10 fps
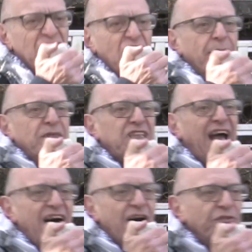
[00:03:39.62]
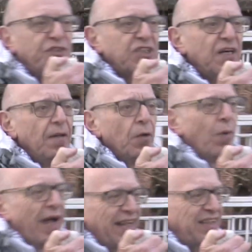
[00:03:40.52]
themselves
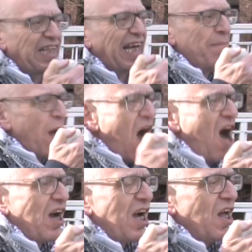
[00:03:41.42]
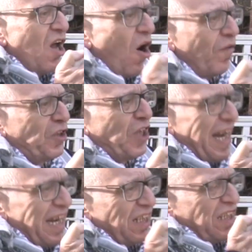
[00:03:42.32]
with the mark of
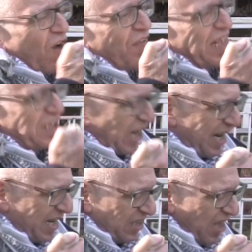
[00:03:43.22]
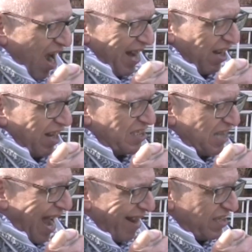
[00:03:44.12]
the genocidal
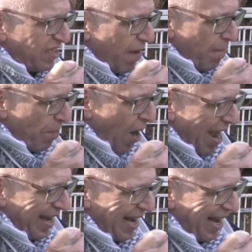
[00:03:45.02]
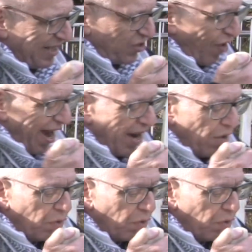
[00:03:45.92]
attacks by Israel.